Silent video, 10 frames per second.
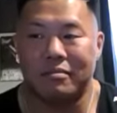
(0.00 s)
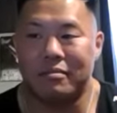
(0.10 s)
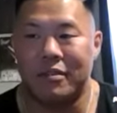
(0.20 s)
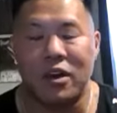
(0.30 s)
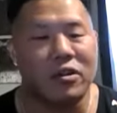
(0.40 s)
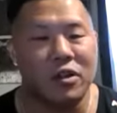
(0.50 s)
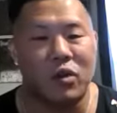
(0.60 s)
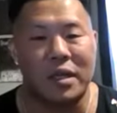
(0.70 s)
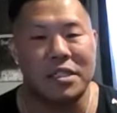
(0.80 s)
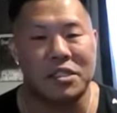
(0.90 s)
no clue
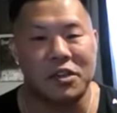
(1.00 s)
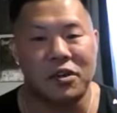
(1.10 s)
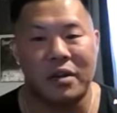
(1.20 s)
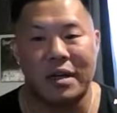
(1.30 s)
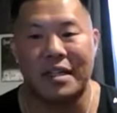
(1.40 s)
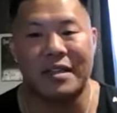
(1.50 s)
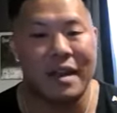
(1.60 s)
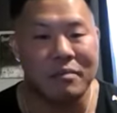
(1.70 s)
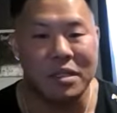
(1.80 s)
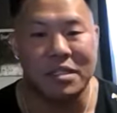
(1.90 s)
what to do. I need
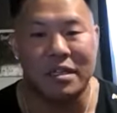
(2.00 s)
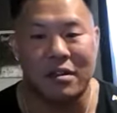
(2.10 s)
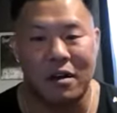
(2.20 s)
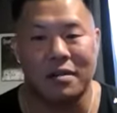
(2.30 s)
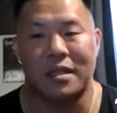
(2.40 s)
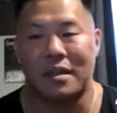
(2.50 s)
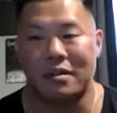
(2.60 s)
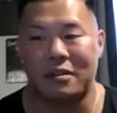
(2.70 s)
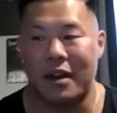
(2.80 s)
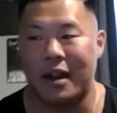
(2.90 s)
an NPC car. I was like, oh,
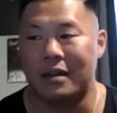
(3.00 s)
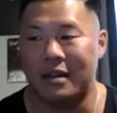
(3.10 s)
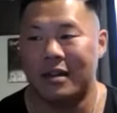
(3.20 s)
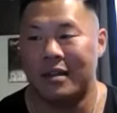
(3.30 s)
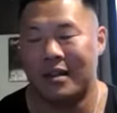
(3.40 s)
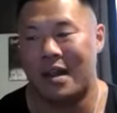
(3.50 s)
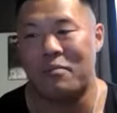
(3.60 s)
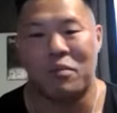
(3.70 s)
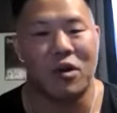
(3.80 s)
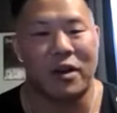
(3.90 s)
great. I'm
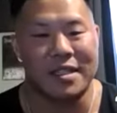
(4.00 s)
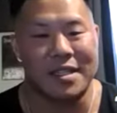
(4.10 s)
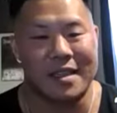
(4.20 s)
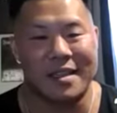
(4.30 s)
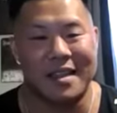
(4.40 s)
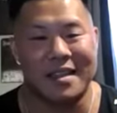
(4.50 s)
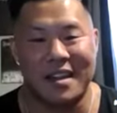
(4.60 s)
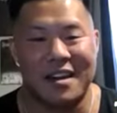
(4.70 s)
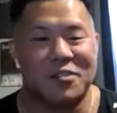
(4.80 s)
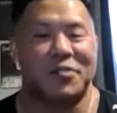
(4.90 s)
broke as it is. I need
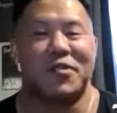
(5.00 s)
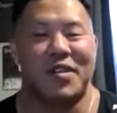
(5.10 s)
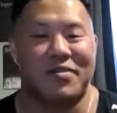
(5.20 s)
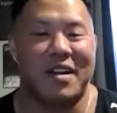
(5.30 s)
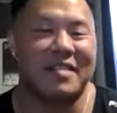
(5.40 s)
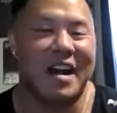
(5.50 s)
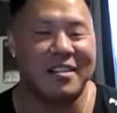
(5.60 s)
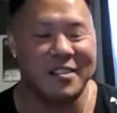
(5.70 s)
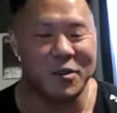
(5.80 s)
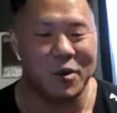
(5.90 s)

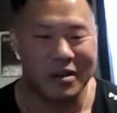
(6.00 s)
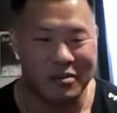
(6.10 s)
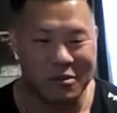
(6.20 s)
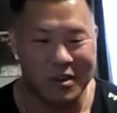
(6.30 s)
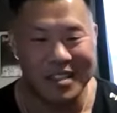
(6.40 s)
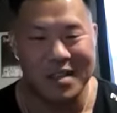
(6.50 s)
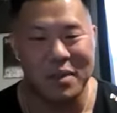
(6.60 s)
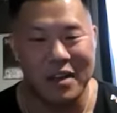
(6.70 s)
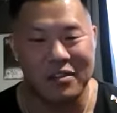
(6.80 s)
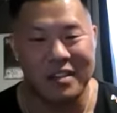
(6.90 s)
$125 or whatever it was to
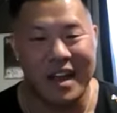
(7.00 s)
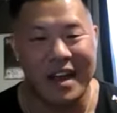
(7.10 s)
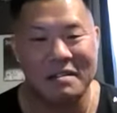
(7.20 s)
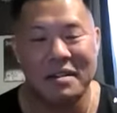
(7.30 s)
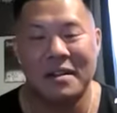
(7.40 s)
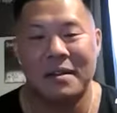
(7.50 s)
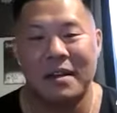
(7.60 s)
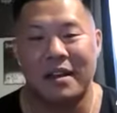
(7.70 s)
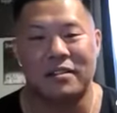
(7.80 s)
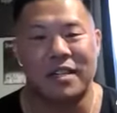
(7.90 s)
pay for that.
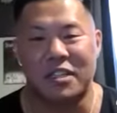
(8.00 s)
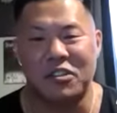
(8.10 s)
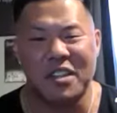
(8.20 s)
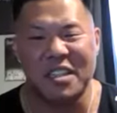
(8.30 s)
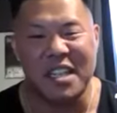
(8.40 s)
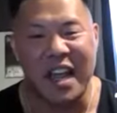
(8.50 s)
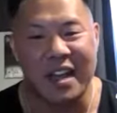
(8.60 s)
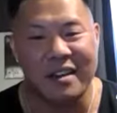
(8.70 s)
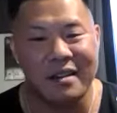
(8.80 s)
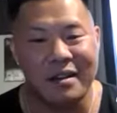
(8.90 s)
And they're like, you didn't
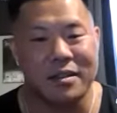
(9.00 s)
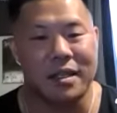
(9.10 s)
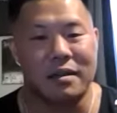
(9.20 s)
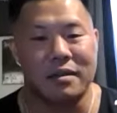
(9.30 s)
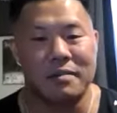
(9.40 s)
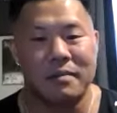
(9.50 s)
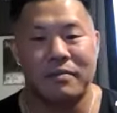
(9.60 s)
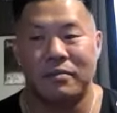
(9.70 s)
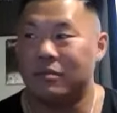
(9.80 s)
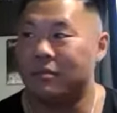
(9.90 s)
tan? I was like,
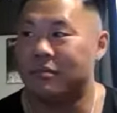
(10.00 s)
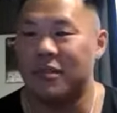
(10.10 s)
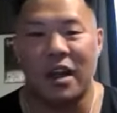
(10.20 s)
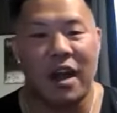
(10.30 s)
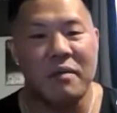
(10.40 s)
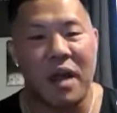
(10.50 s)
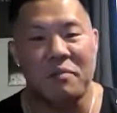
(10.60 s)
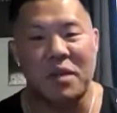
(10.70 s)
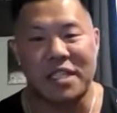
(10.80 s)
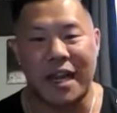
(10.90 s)
no, I've
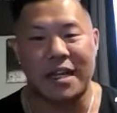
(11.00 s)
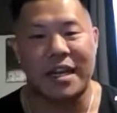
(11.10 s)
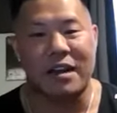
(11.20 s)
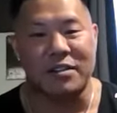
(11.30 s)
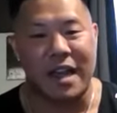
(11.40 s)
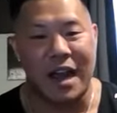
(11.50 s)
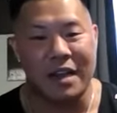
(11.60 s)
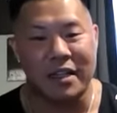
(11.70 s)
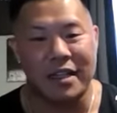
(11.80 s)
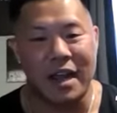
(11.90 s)
been tanning outside.
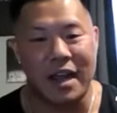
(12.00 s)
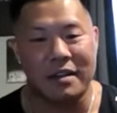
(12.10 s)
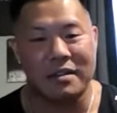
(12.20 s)
Like, I